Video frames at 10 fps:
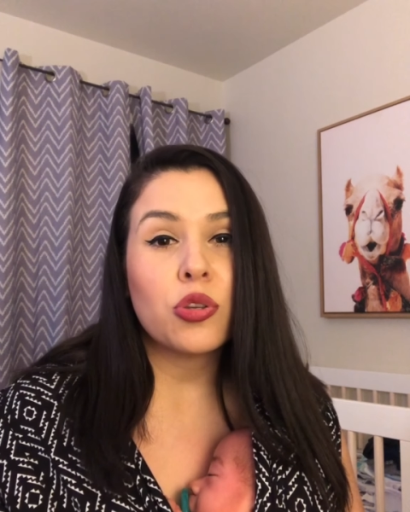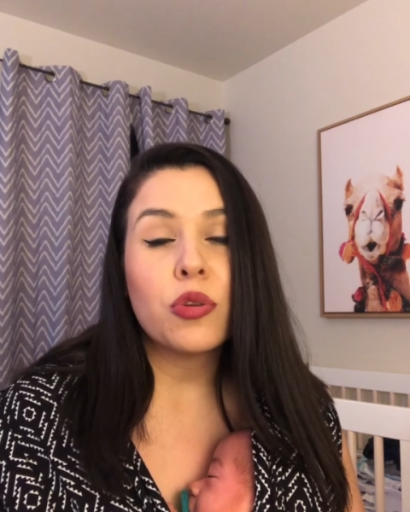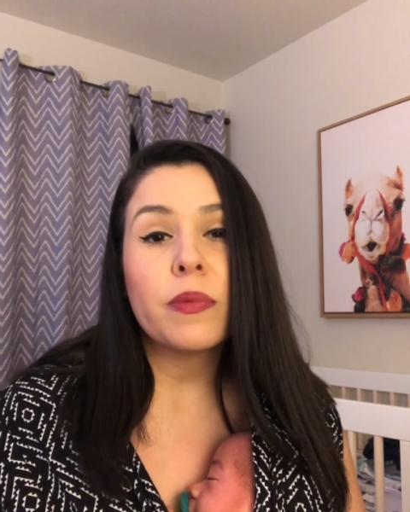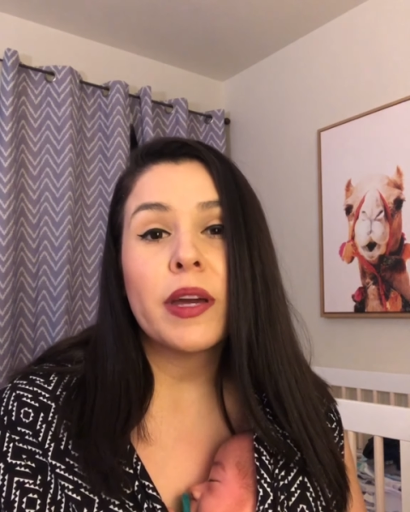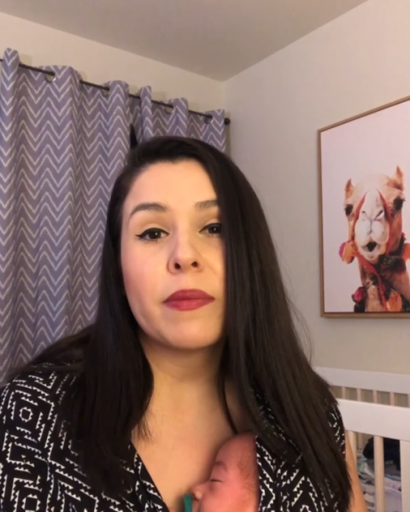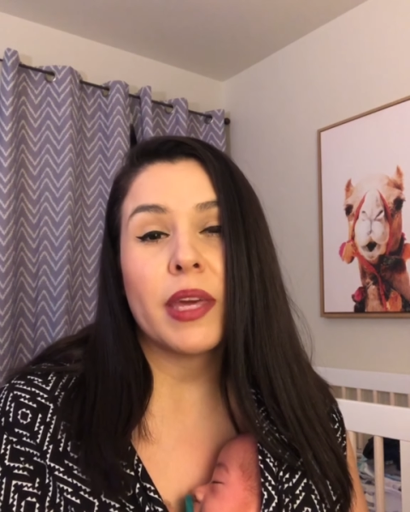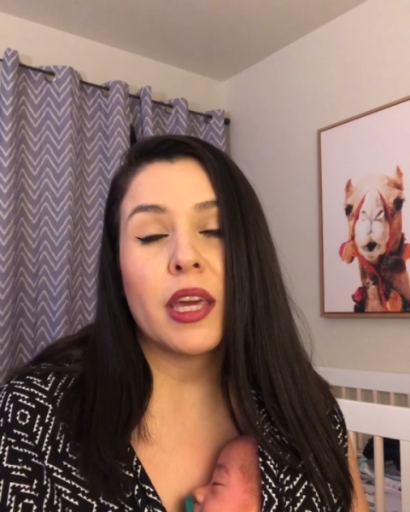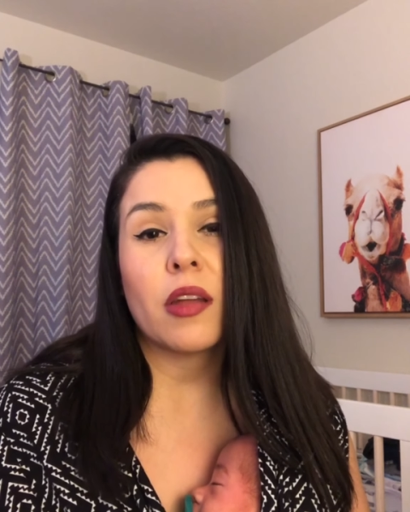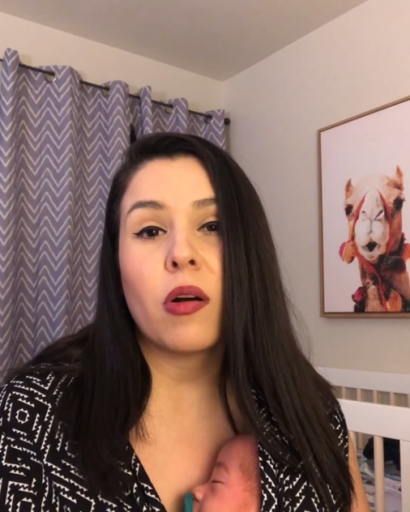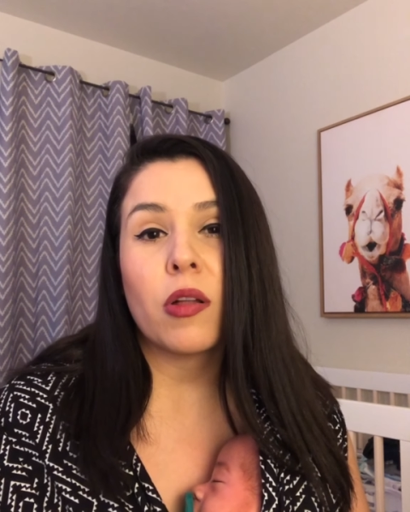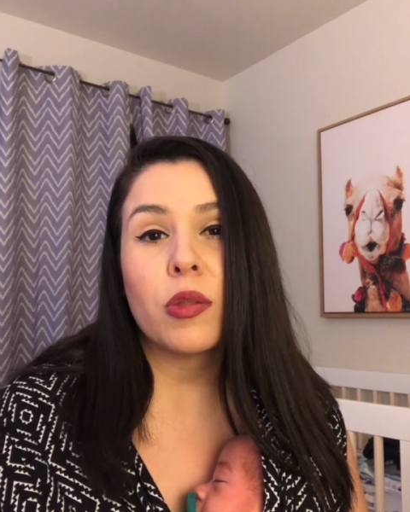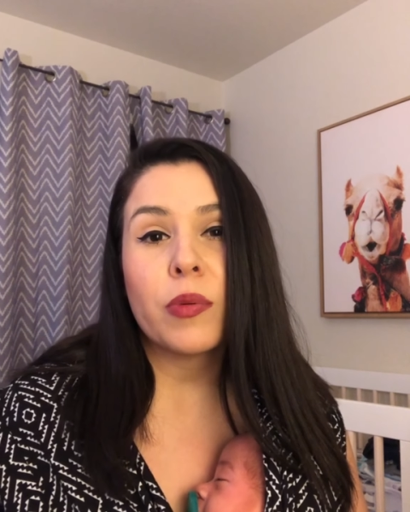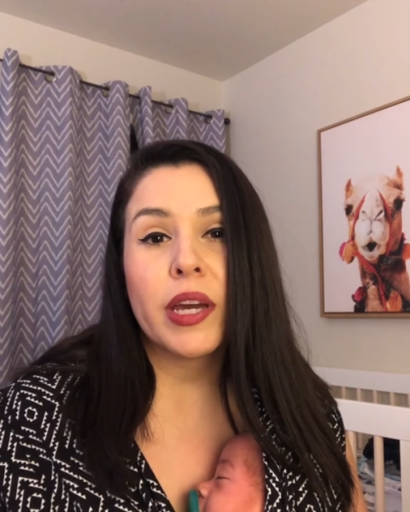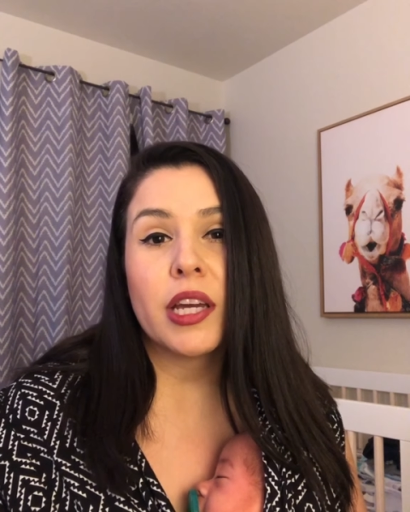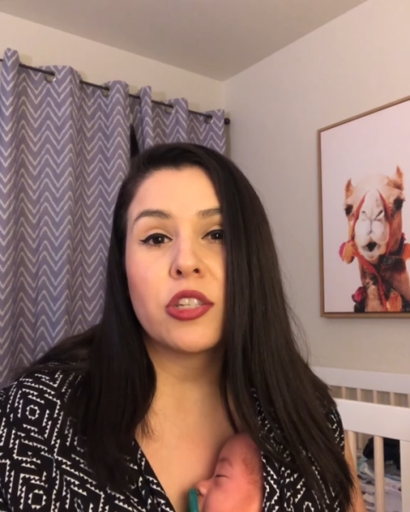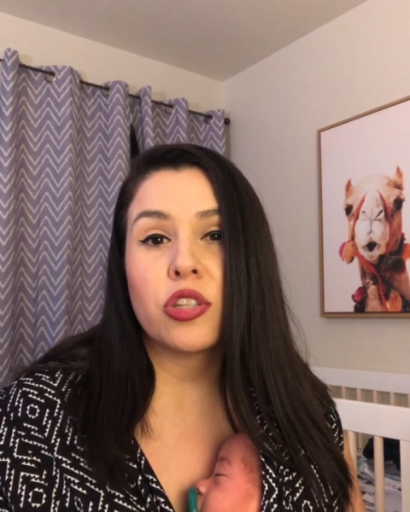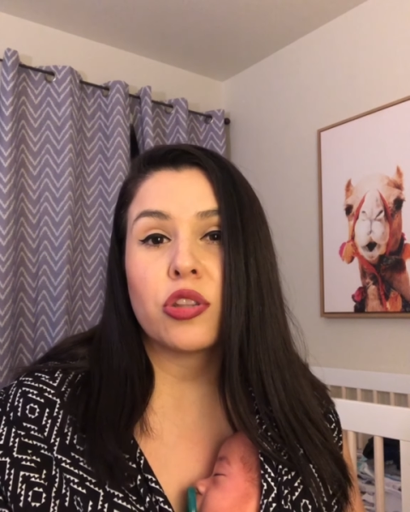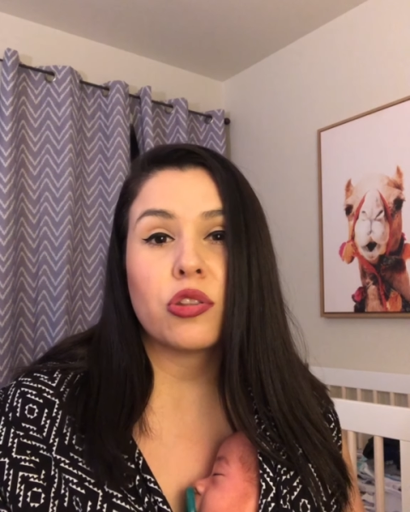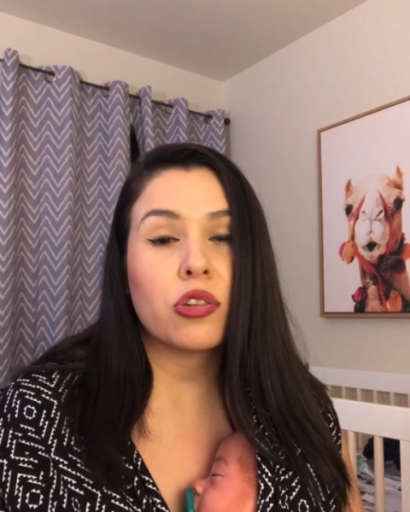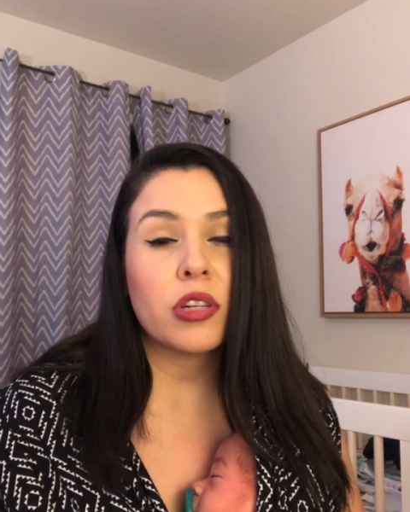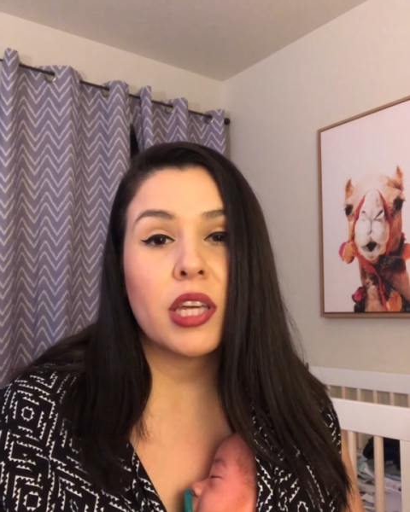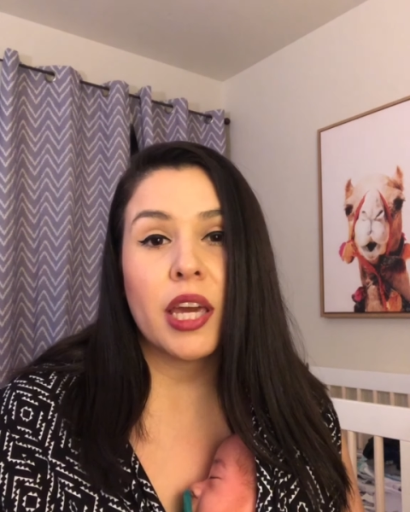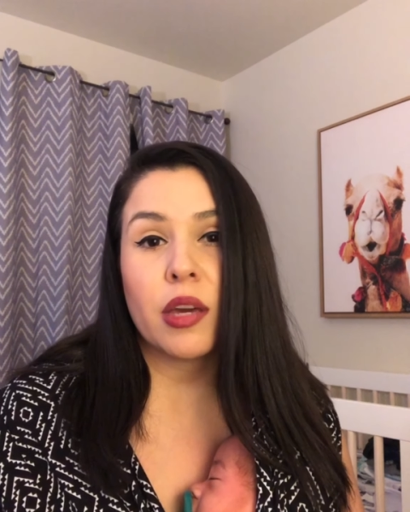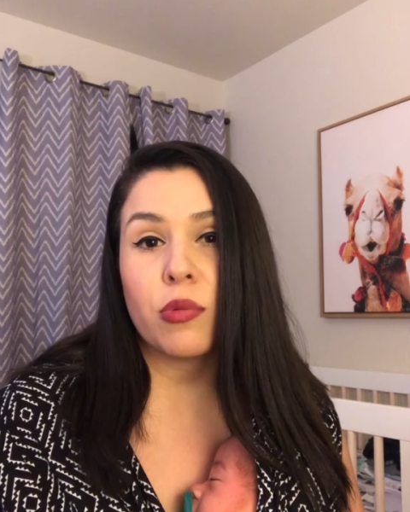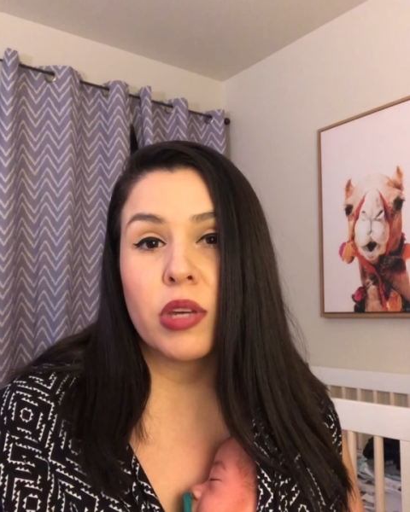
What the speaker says: You might make it all the way to 38